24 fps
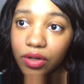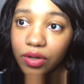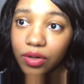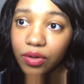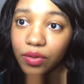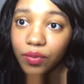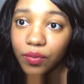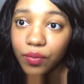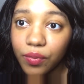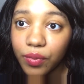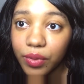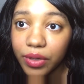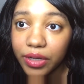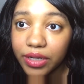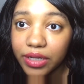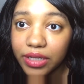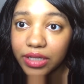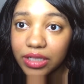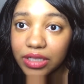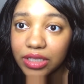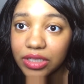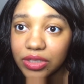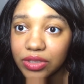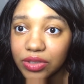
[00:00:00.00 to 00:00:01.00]
what,
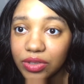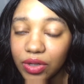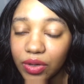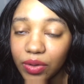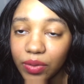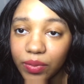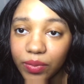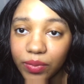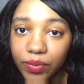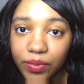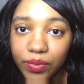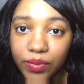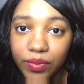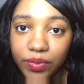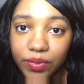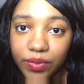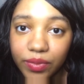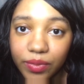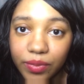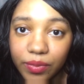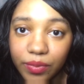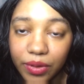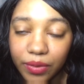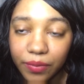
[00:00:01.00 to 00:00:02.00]

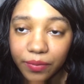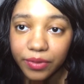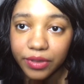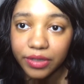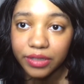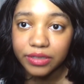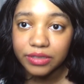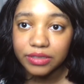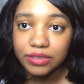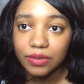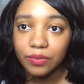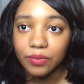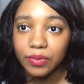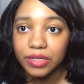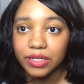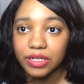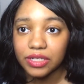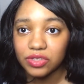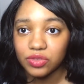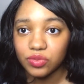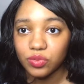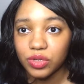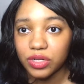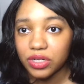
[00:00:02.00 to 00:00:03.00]
what works and what
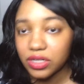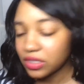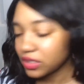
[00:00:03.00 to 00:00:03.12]
doesn't work.